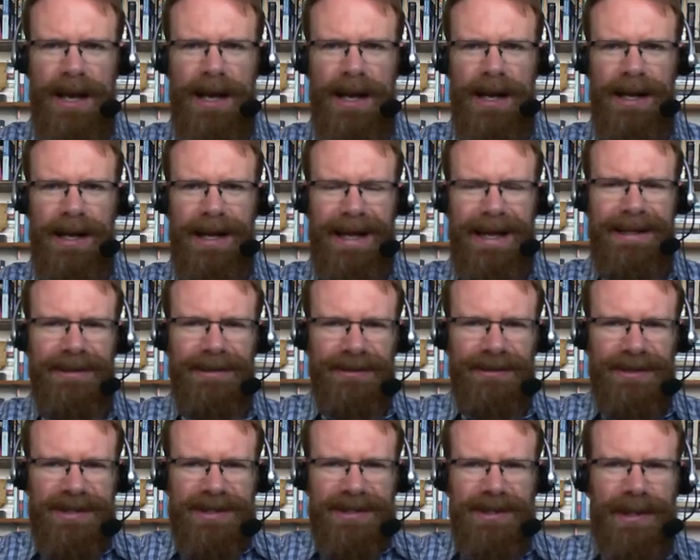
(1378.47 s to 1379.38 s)
Uh,
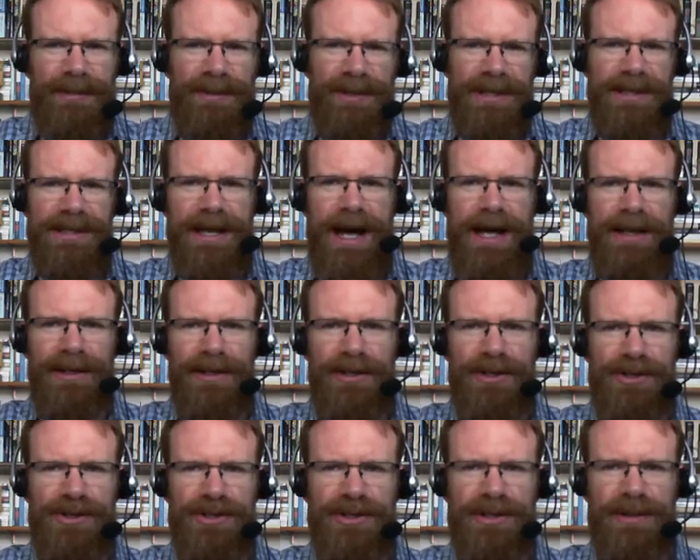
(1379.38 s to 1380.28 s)
and this limited
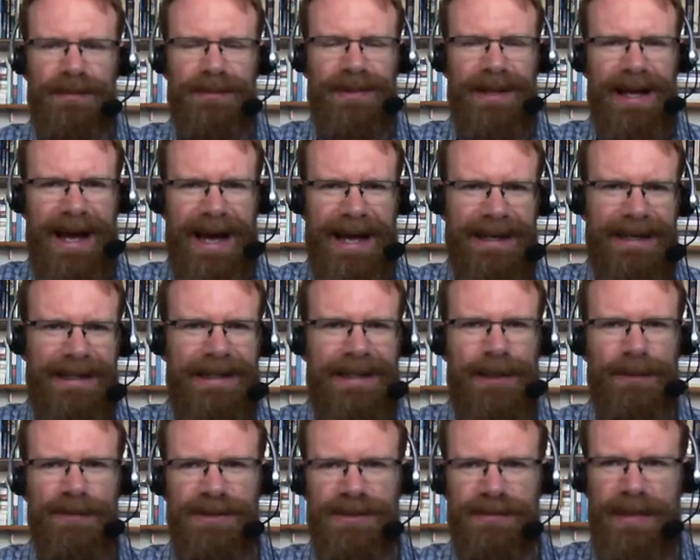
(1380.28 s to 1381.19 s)
knowledge kind of
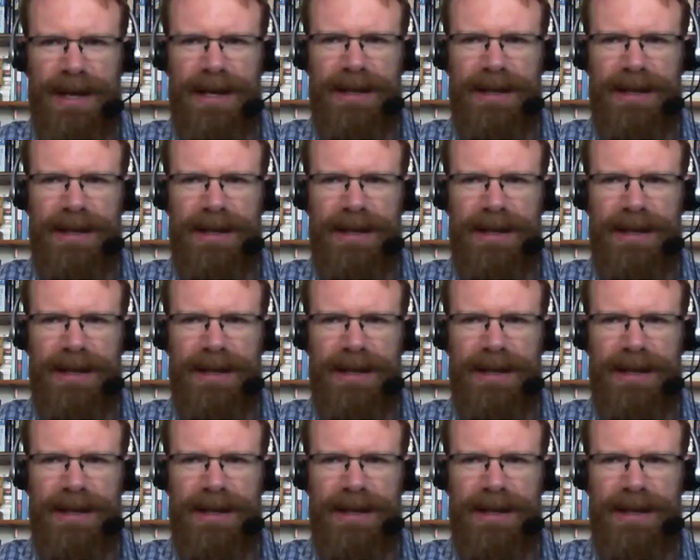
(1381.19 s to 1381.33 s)
helps